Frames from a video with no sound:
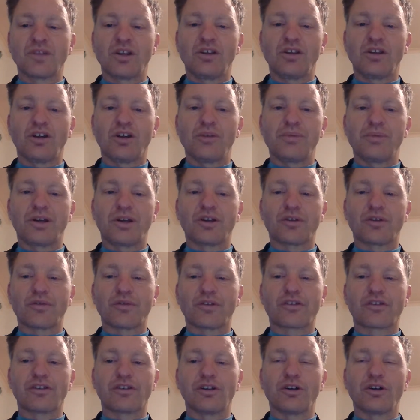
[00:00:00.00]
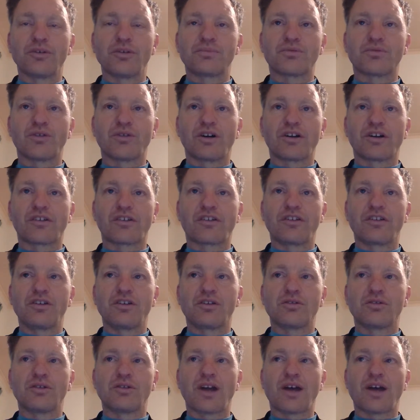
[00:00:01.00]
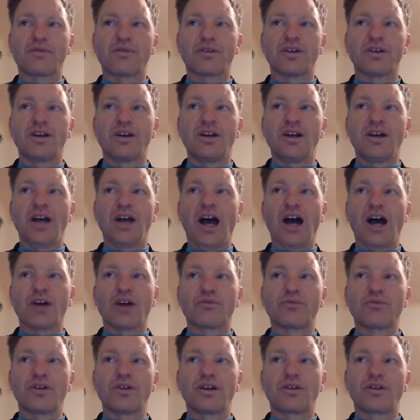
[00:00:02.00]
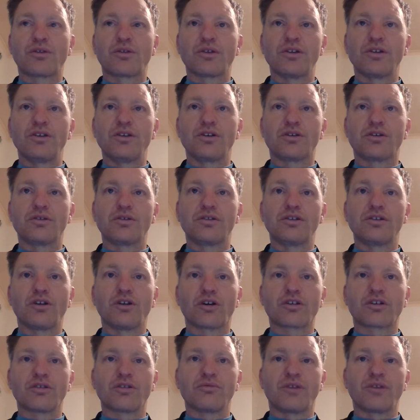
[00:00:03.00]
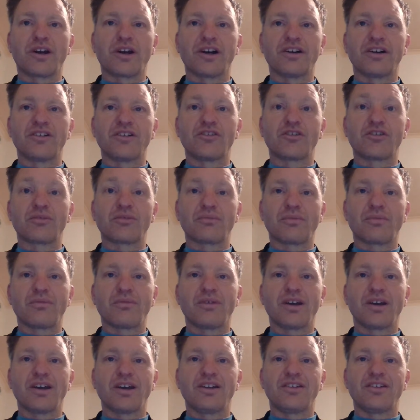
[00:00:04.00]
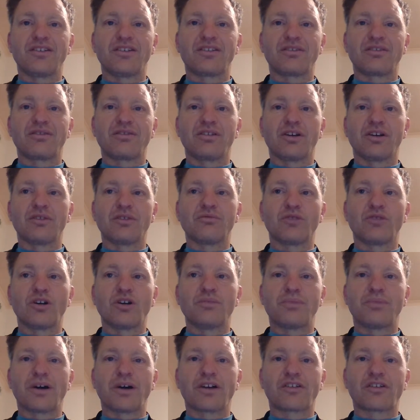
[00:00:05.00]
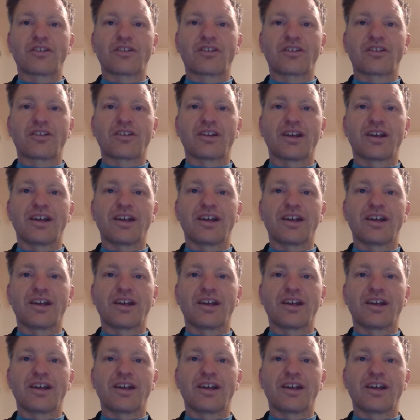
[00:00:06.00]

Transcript: Because of its low price, you could have a rig that you could knock around and robust.